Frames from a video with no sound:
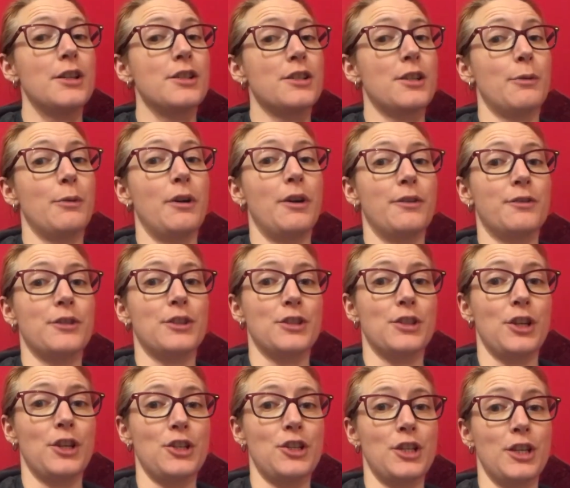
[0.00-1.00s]
So after
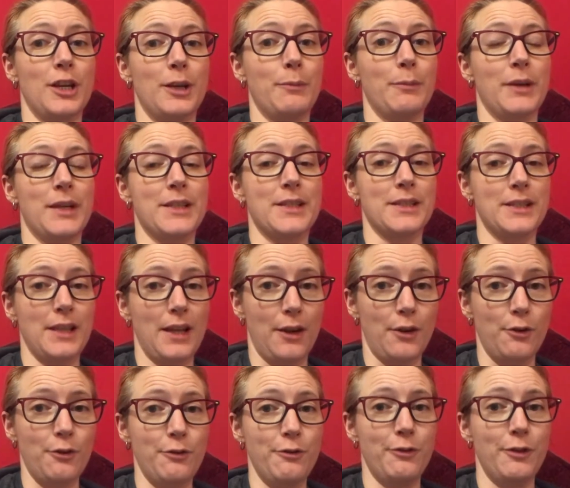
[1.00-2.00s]
searching it up
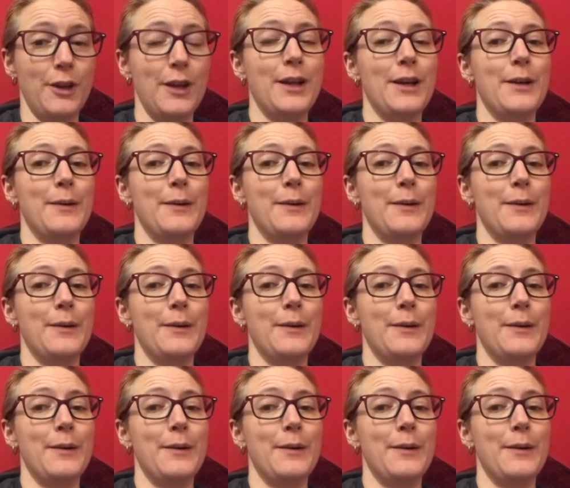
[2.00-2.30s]
myself,